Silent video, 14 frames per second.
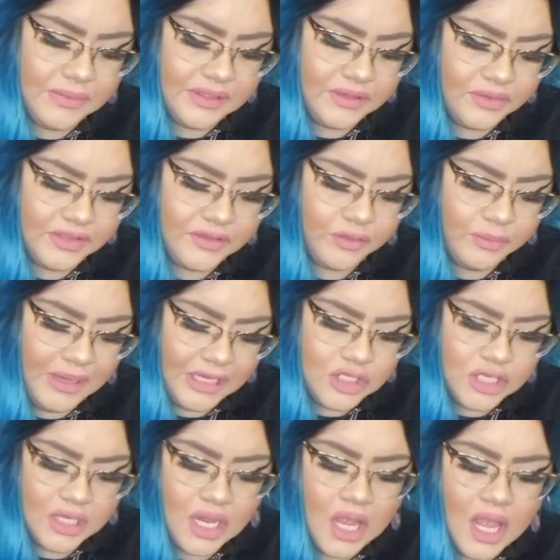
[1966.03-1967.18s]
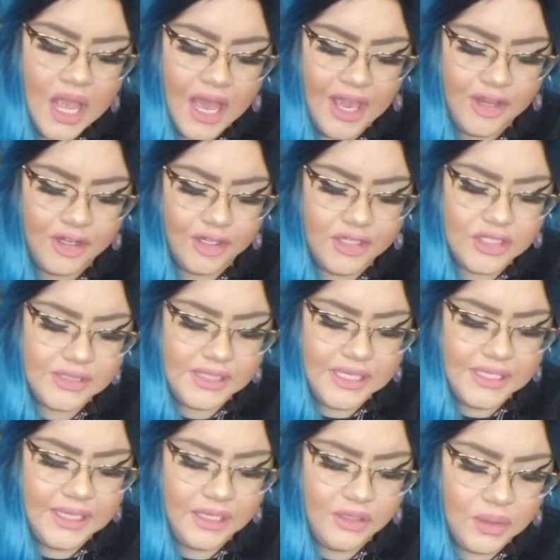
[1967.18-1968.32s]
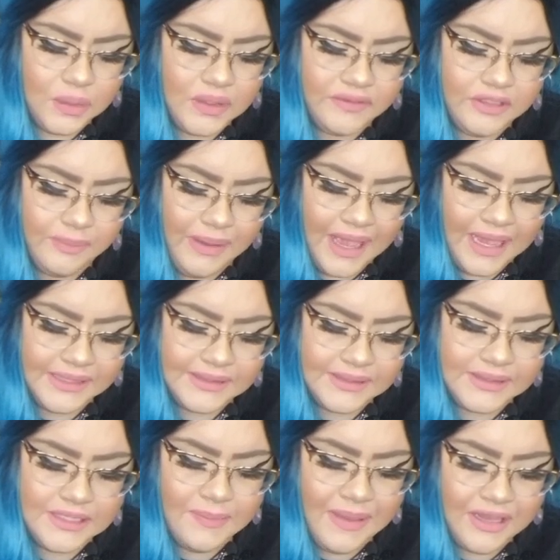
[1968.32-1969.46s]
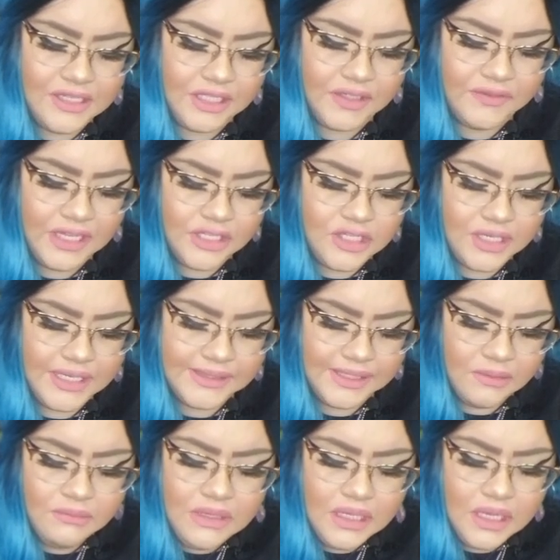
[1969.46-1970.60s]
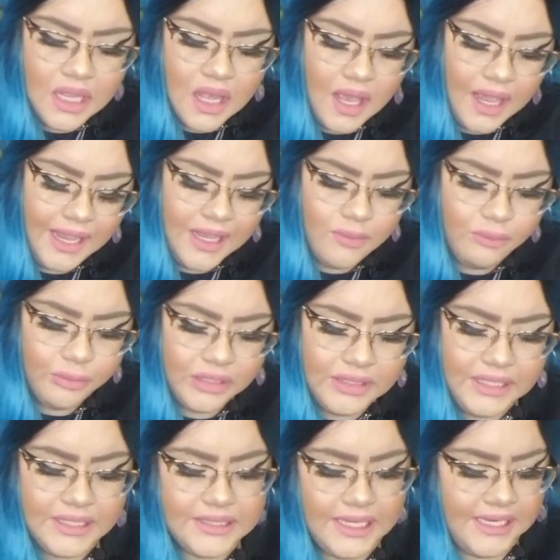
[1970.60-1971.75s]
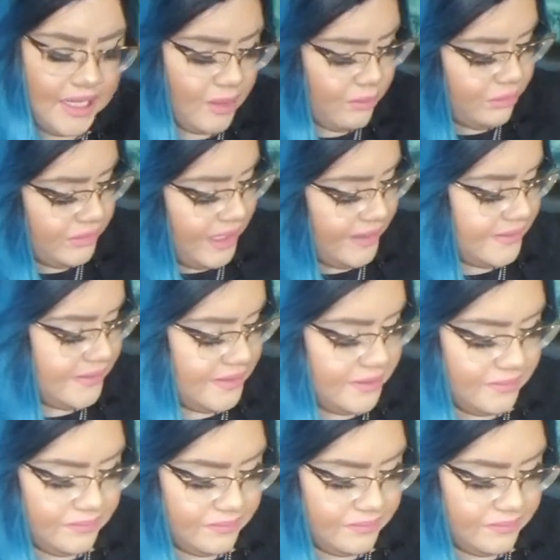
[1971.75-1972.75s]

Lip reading: transformation. I courageously let go of the past. The magic of nature is in me. I am brilliant and I am blessed.